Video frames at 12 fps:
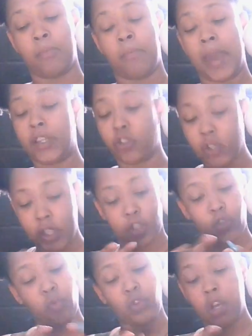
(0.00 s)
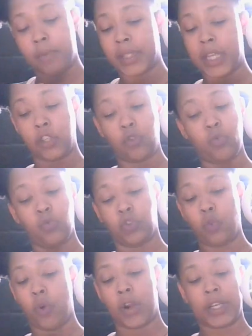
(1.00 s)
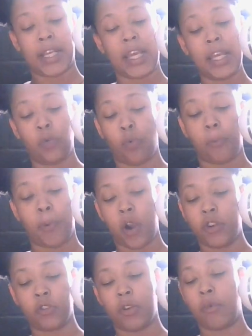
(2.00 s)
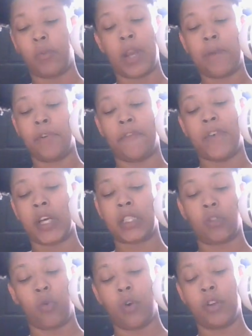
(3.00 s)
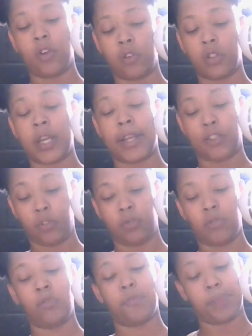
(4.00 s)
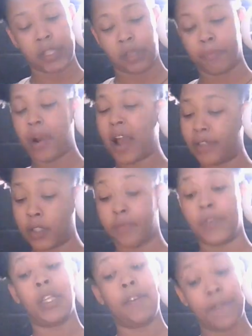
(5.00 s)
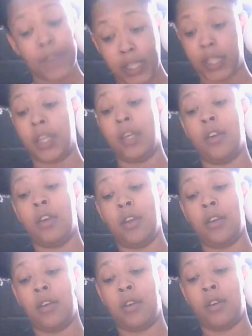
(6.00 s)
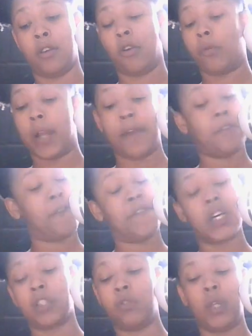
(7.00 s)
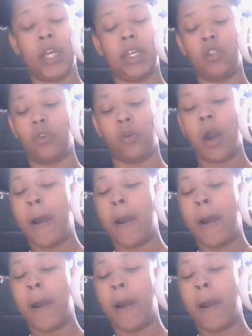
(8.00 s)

Make sure that you, you know what I'm saying, you you are an equal partner in whatever the fuck is going on, so that you you split the profits fifty fifty or whatever the fuck you need to do,